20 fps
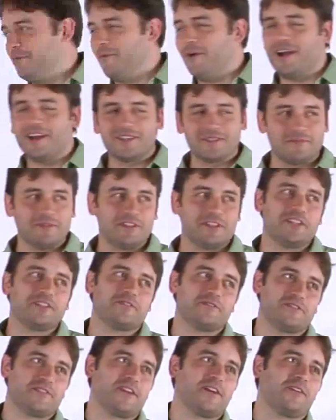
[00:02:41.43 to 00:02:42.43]
Why does
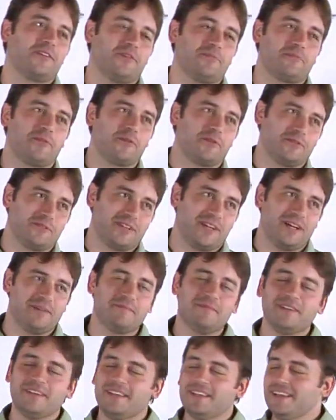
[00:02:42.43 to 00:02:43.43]
Magento settle on Prototype?